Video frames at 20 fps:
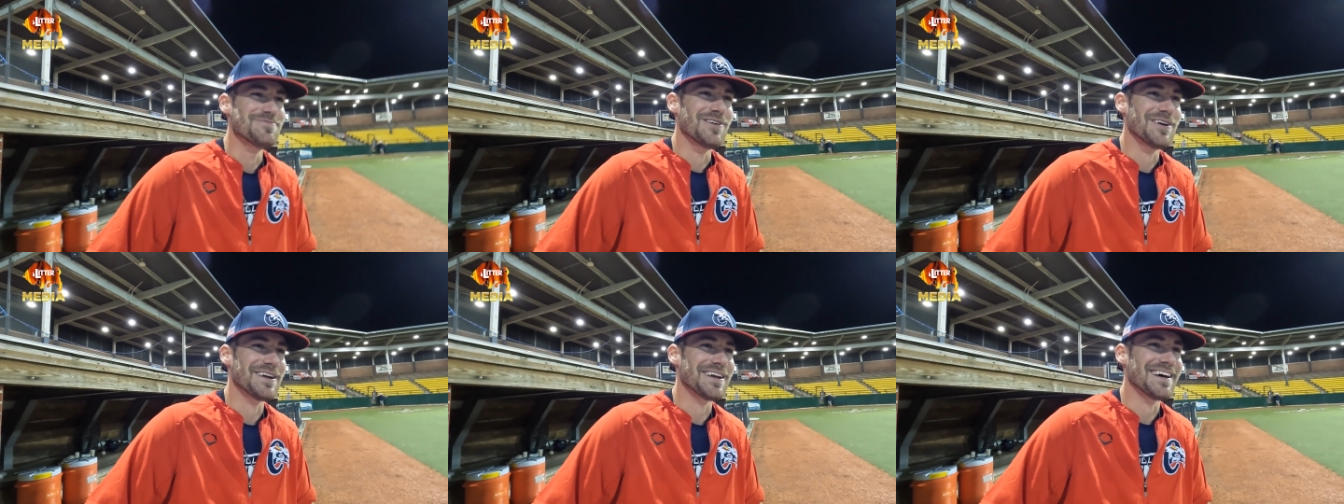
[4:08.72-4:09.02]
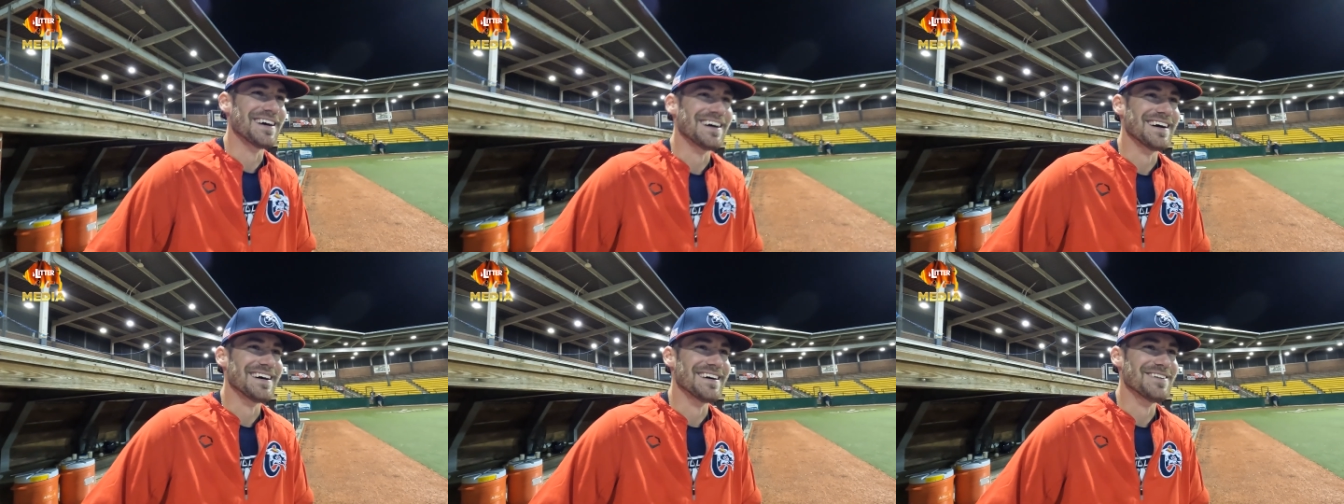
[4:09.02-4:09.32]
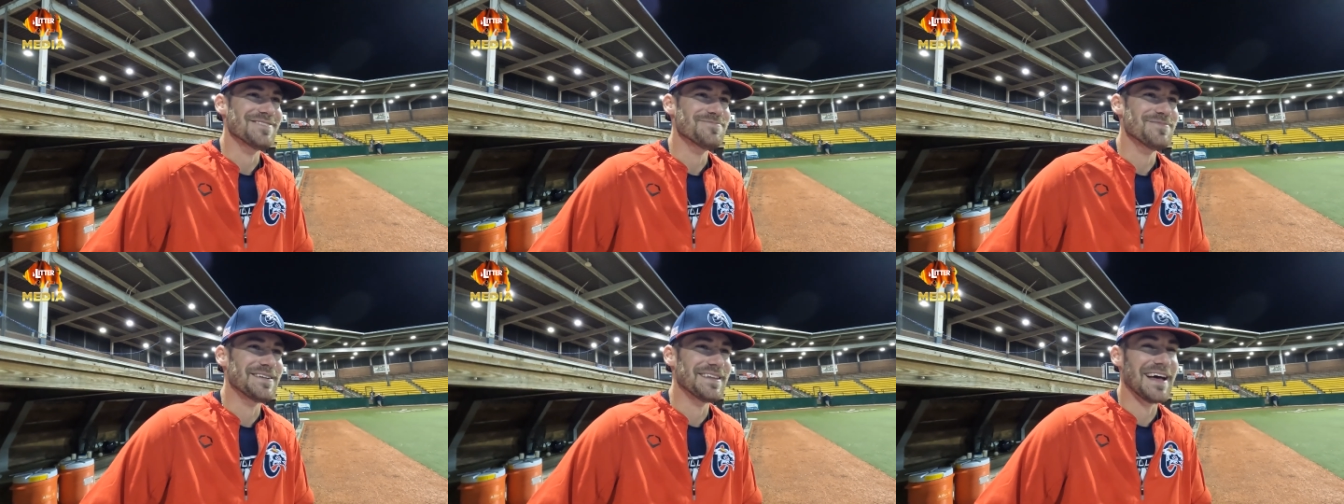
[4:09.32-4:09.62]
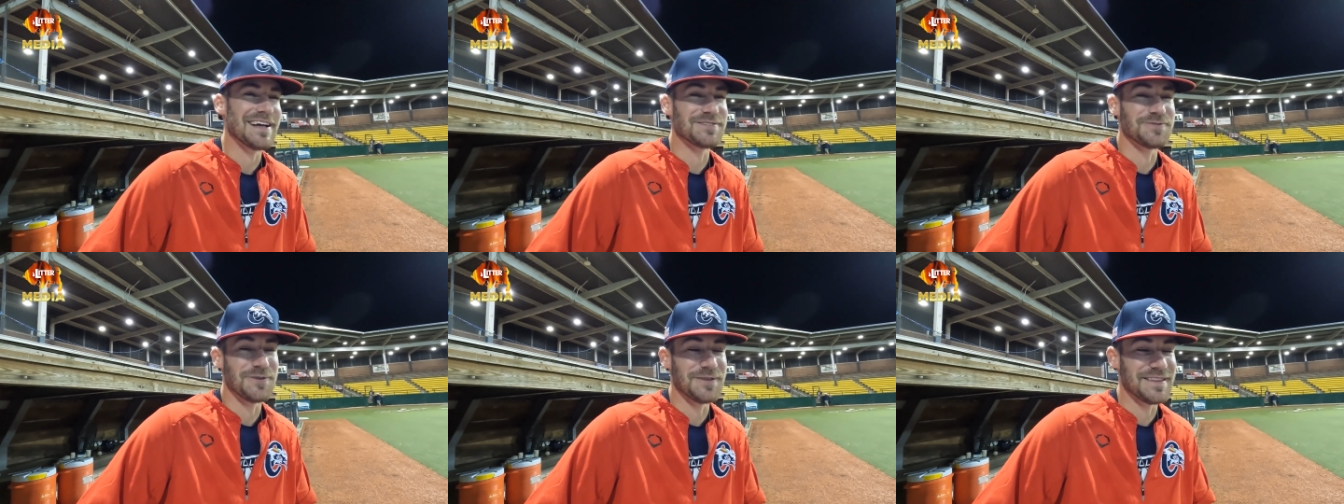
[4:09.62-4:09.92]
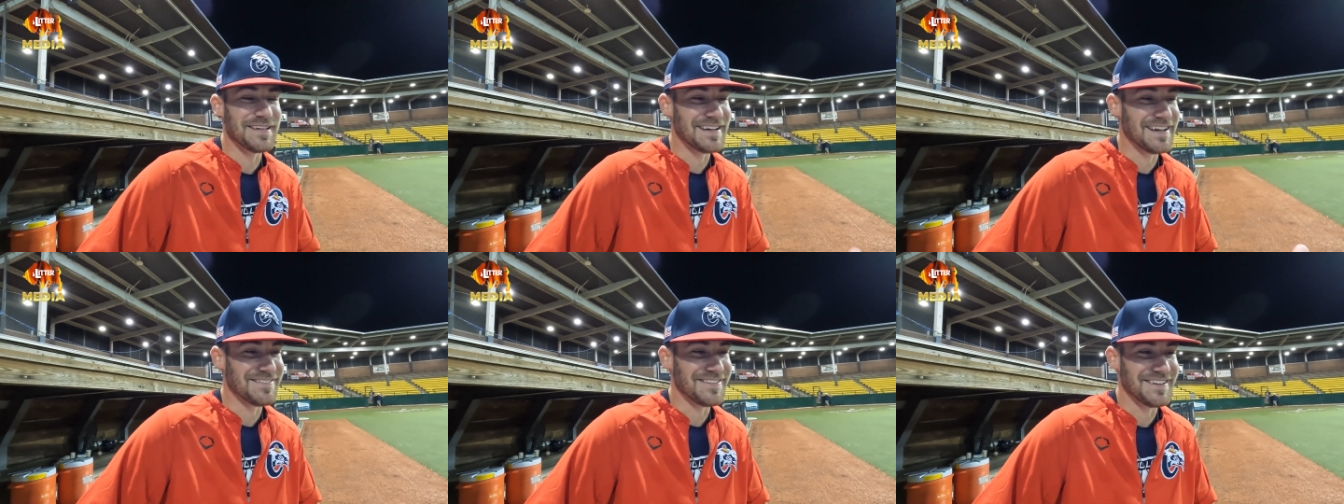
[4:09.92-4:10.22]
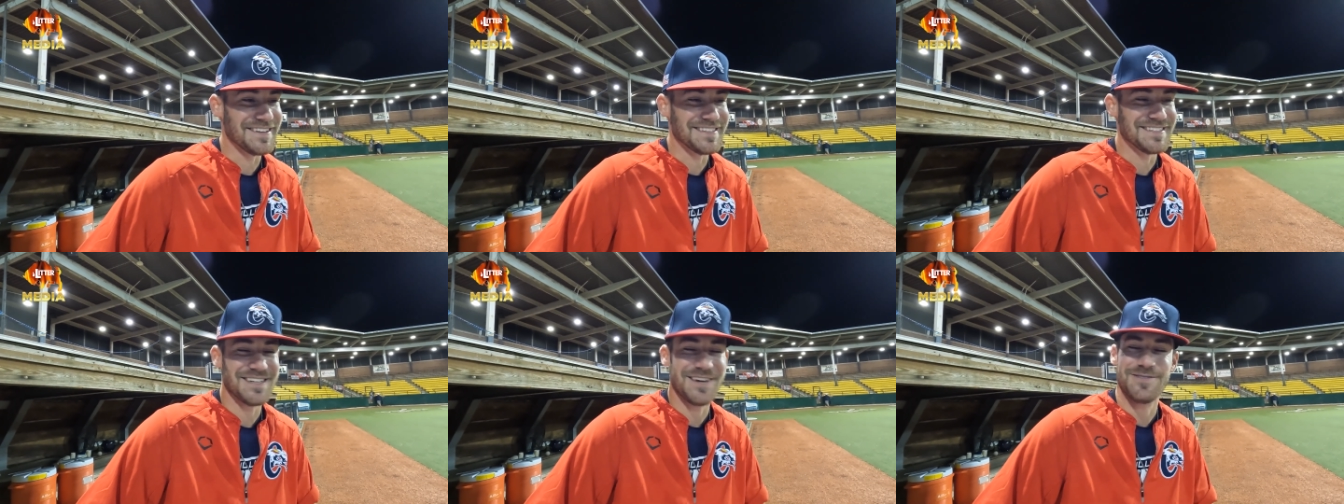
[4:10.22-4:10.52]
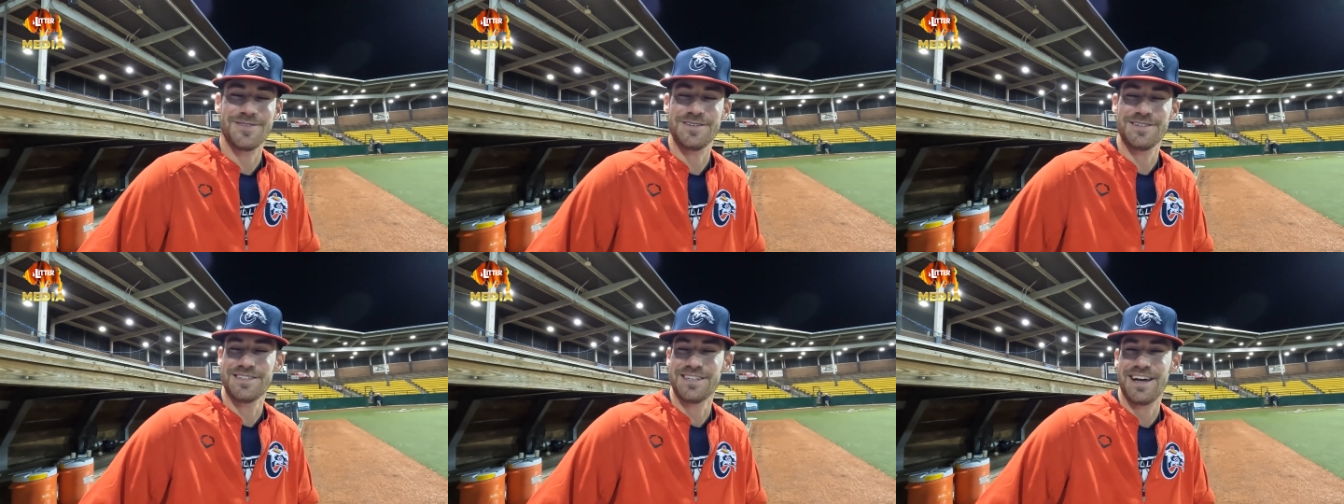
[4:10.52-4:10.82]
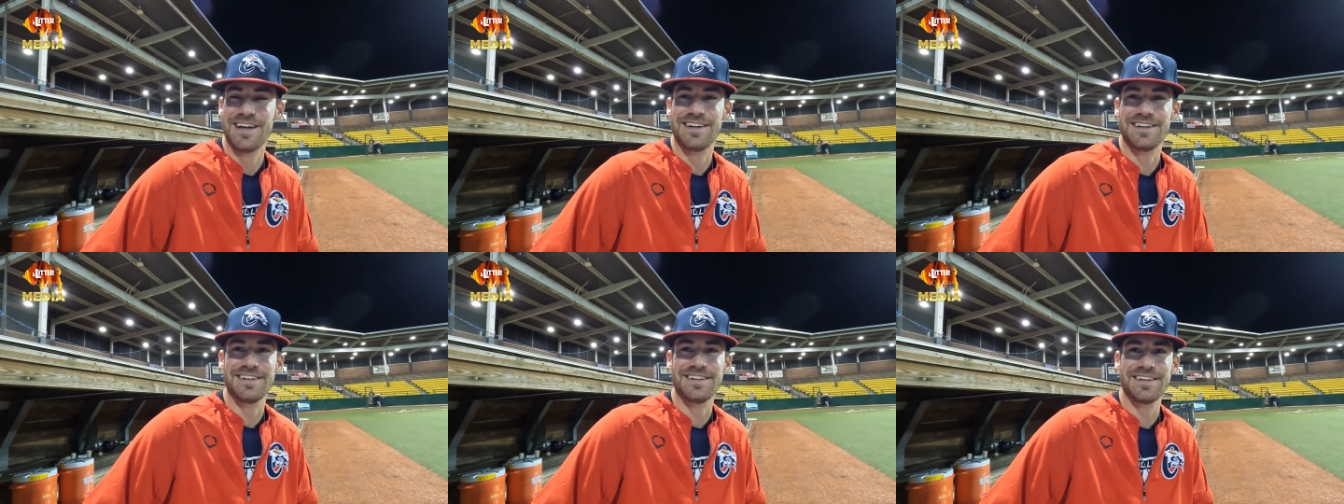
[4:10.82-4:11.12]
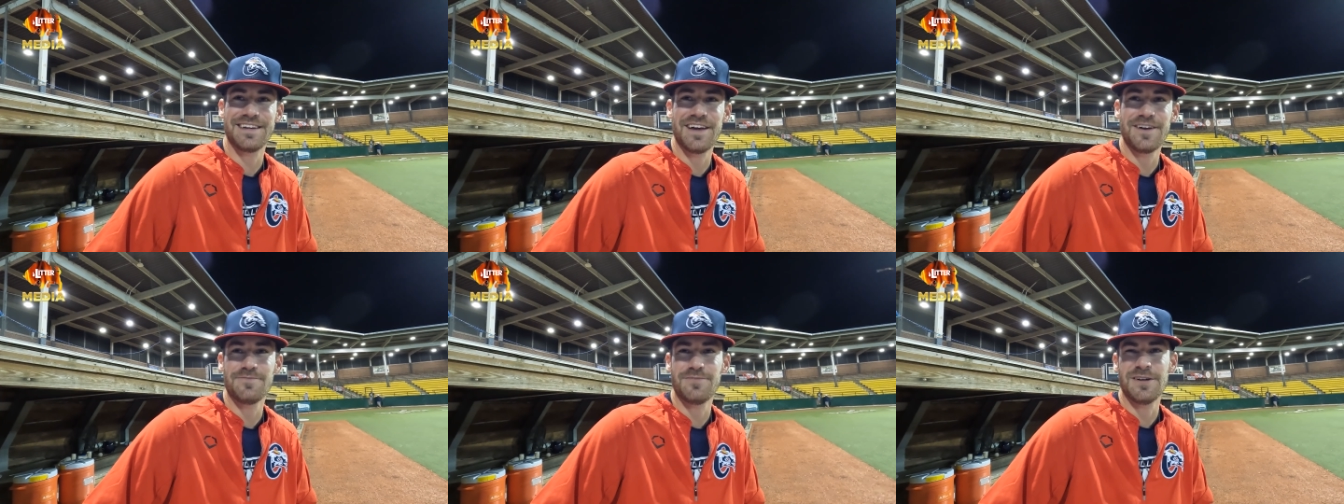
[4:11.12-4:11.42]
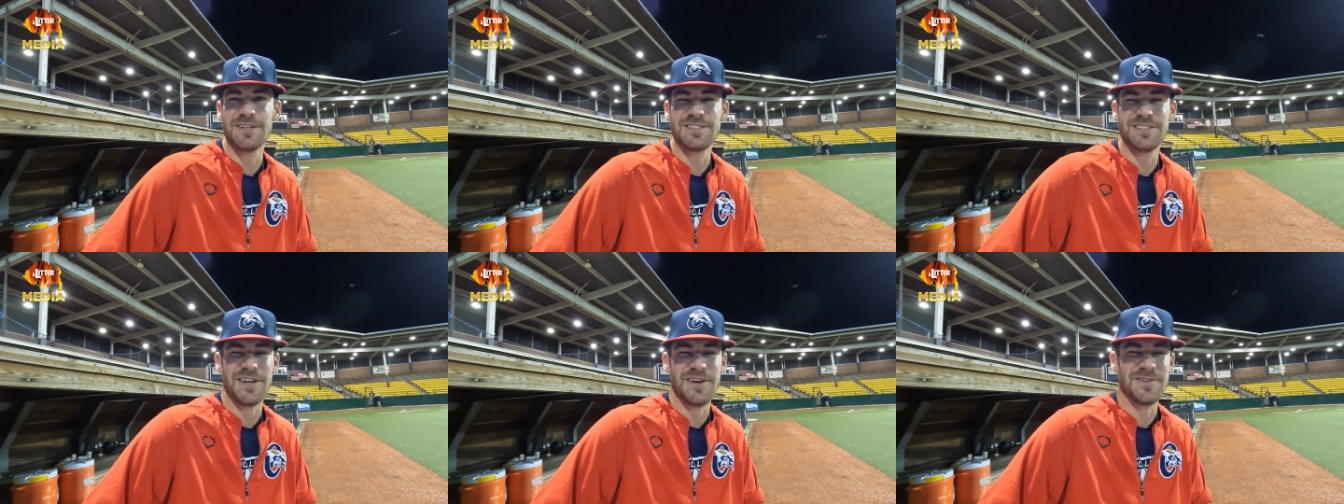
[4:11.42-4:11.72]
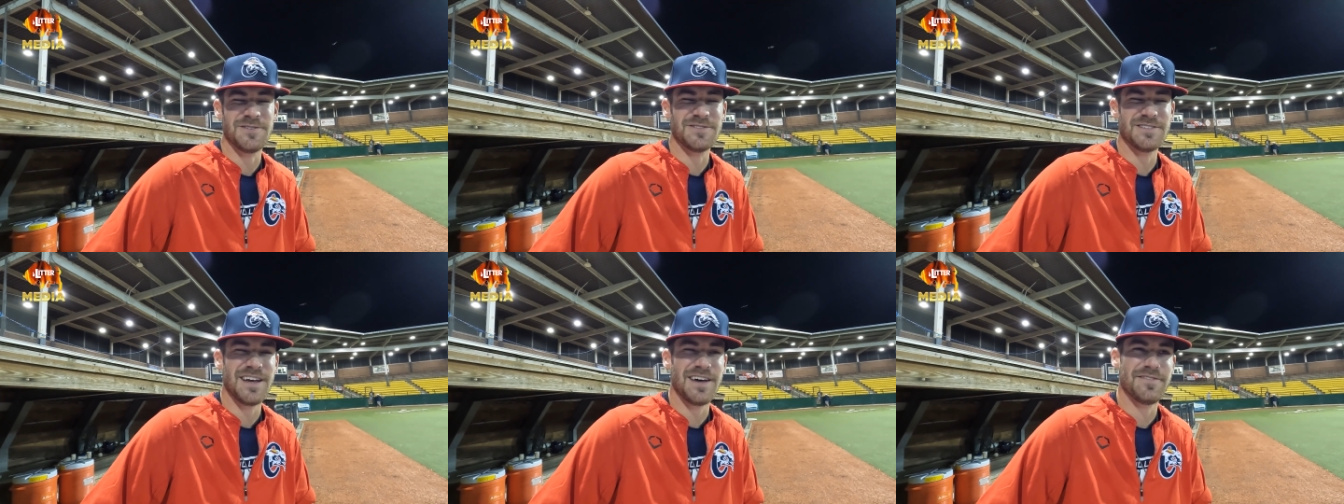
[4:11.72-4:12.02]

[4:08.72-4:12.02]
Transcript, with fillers: But uh, but that's one thing I've done this summer is kind of kind of bust stones,